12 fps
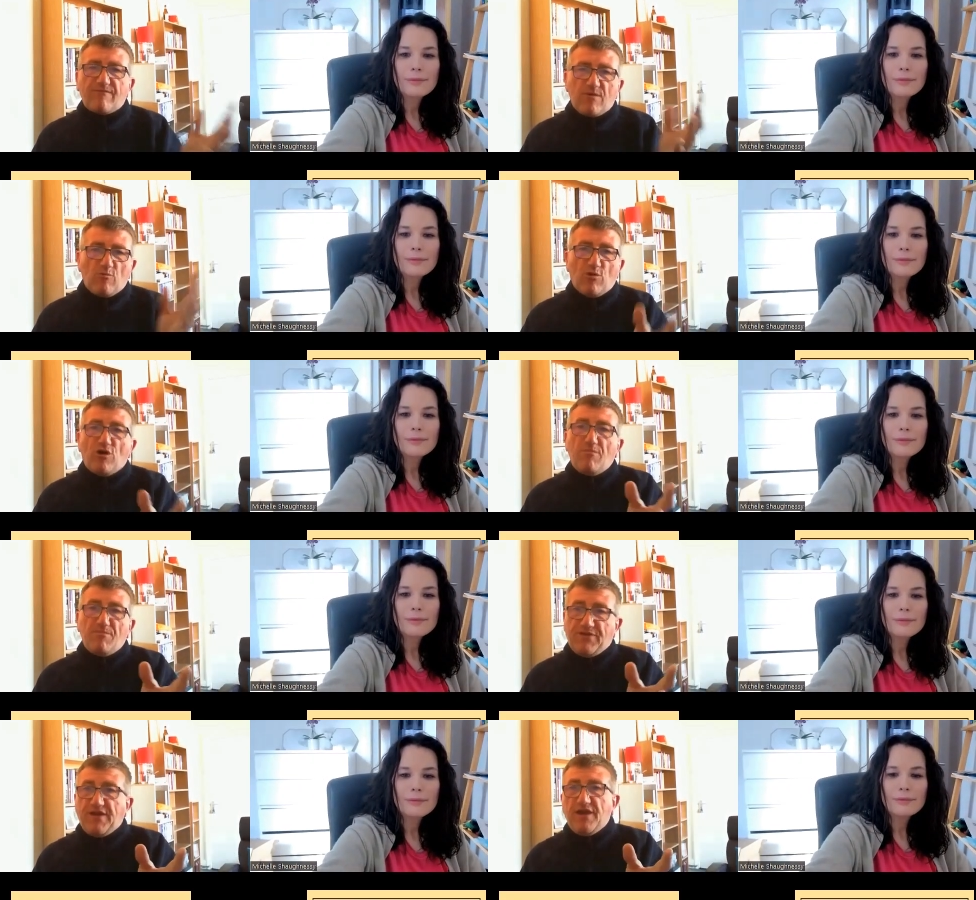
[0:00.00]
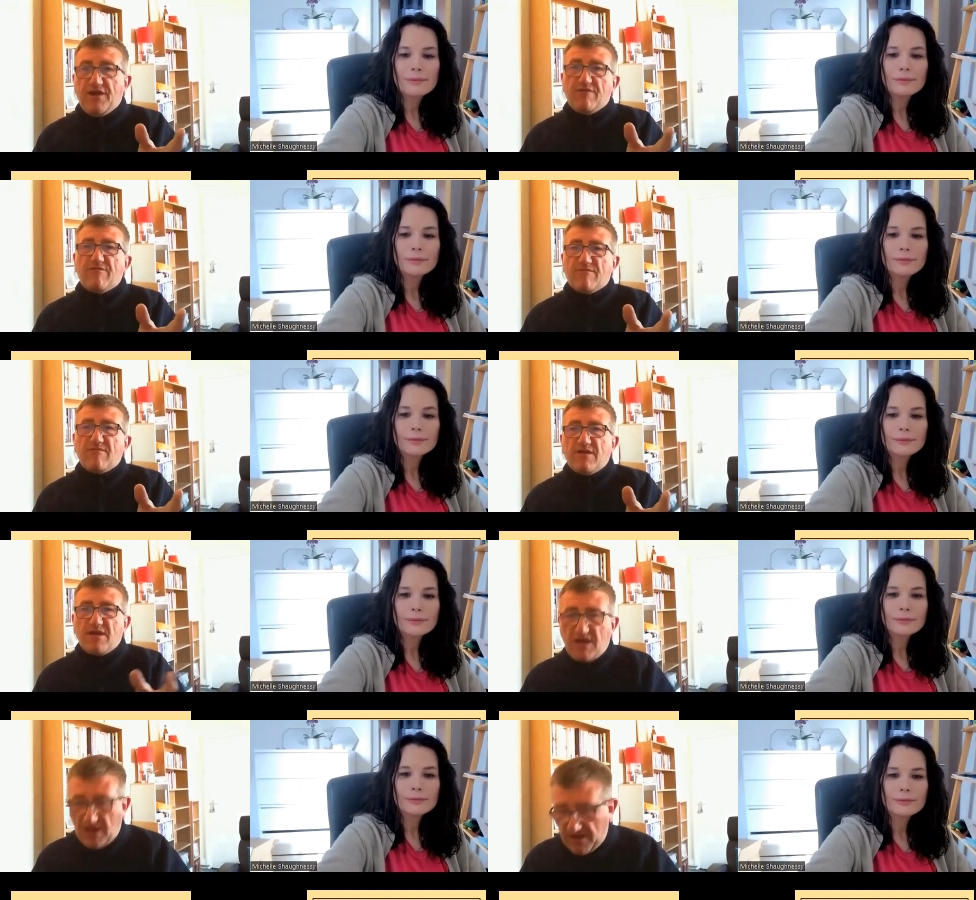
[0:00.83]
Speaker 1: warm to you.
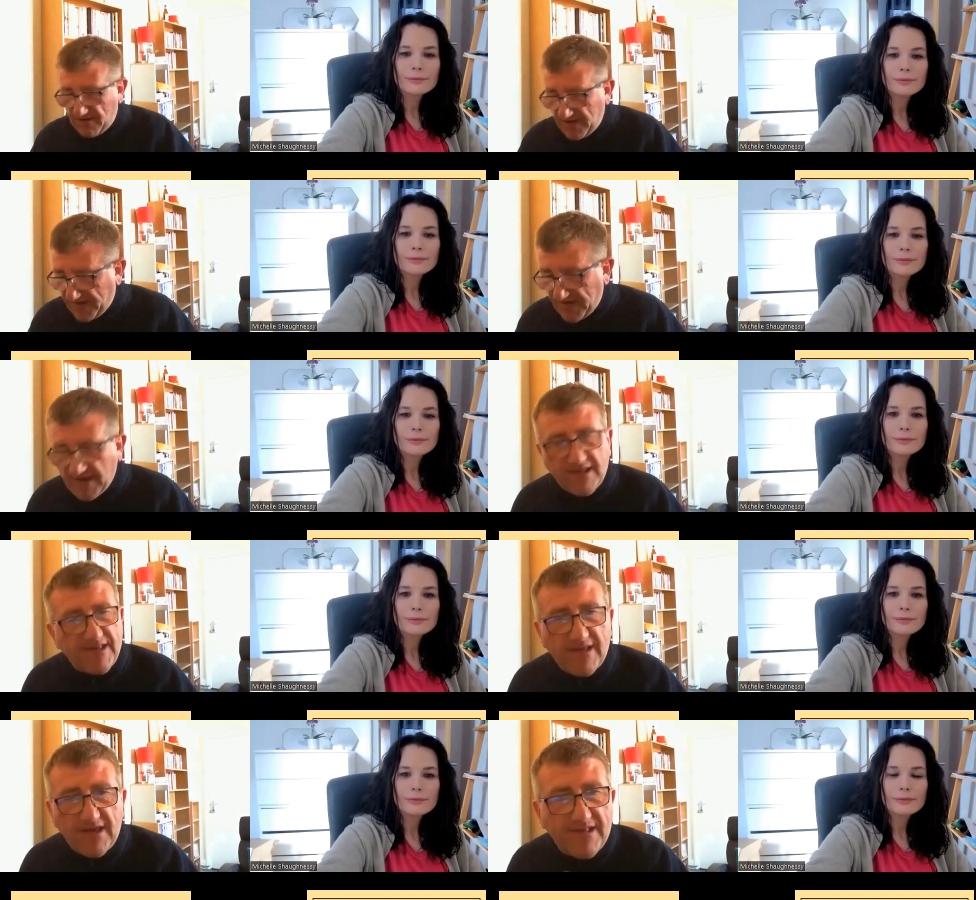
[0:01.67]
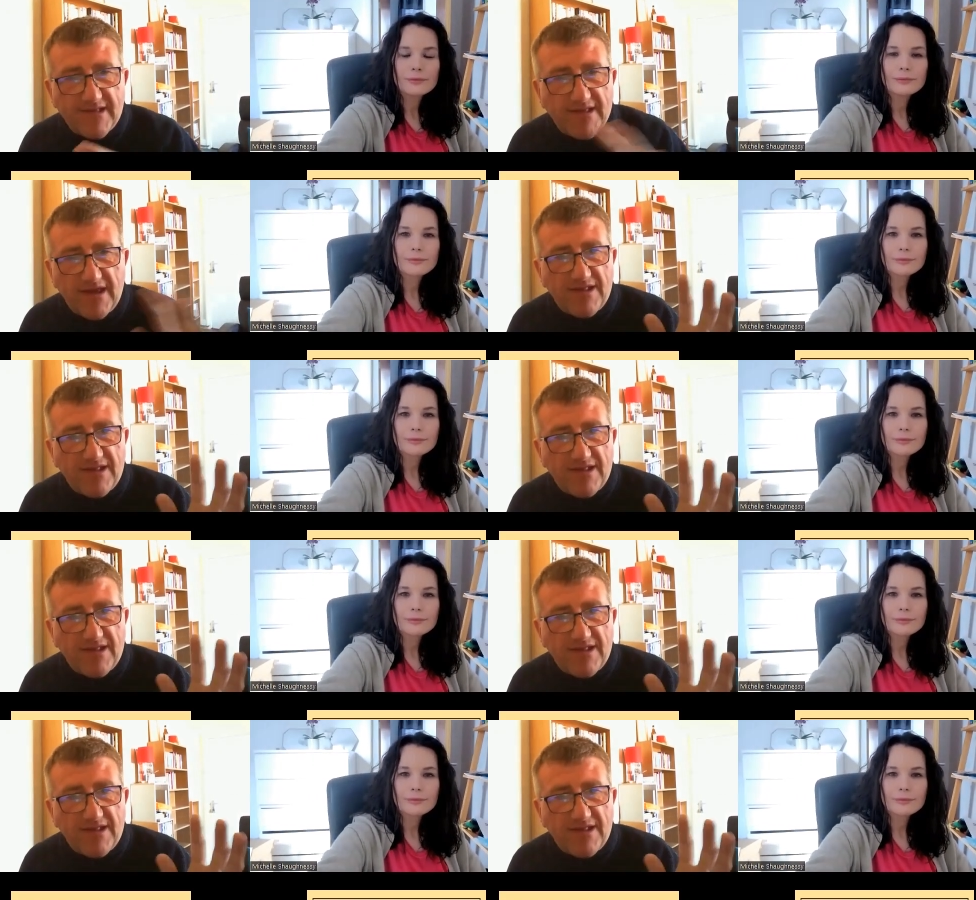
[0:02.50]
You know, it's it's it's